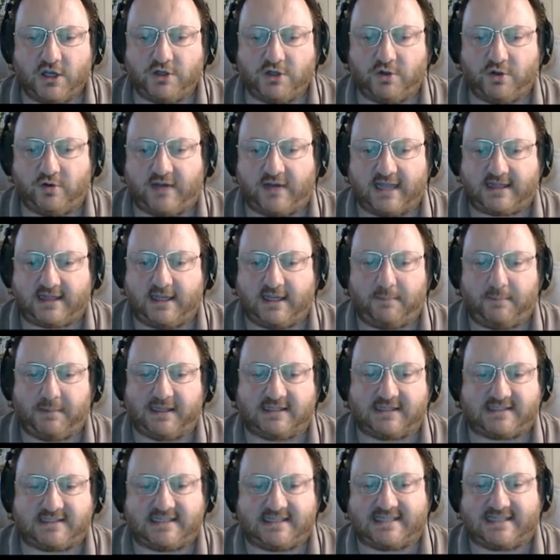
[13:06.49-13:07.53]
you get the
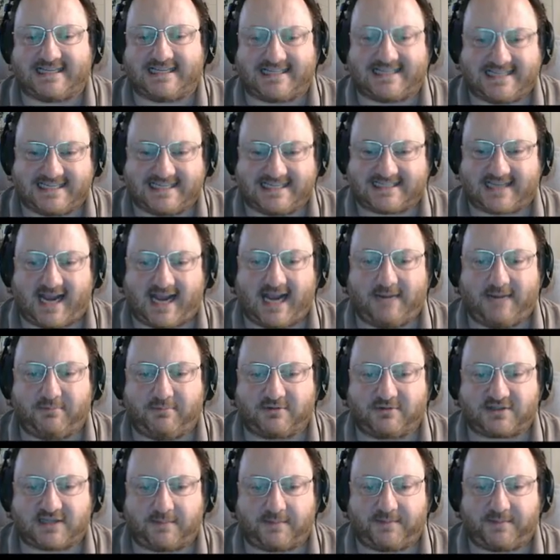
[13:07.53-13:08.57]
ability to
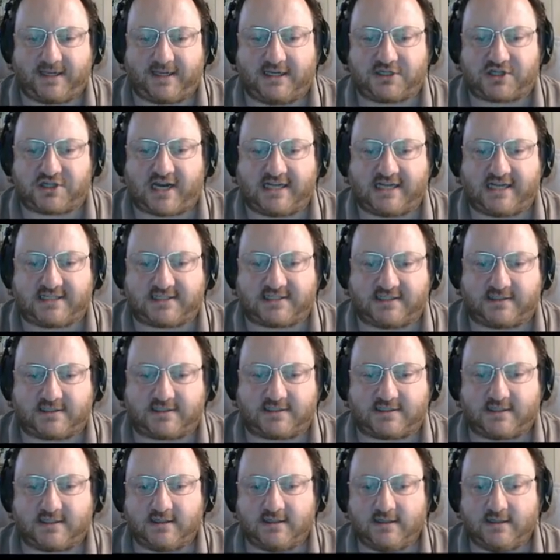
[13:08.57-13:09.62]
disable something
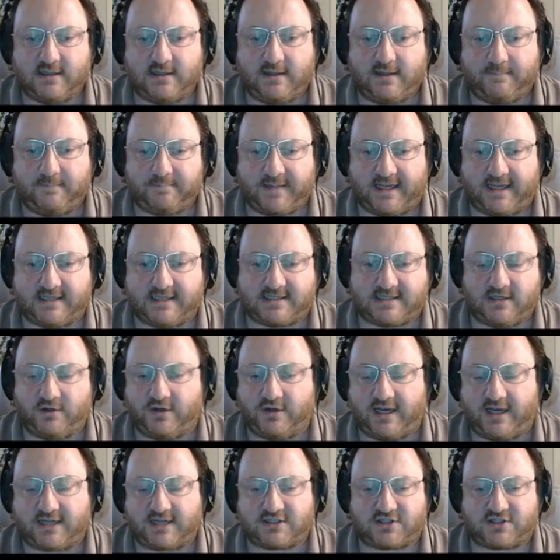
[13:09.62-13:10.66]
adjacent until your
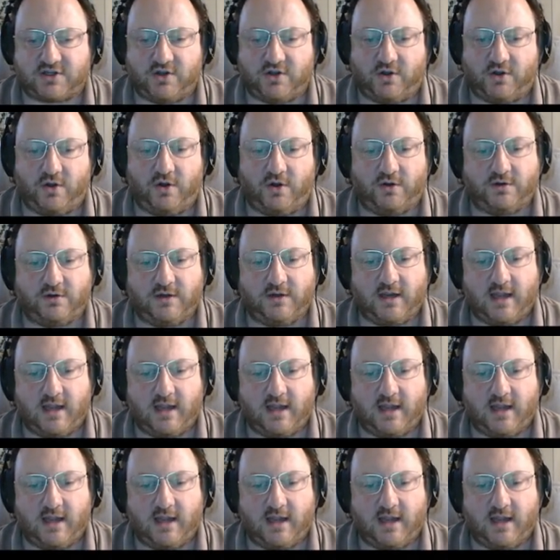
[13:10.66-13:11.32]
next turn.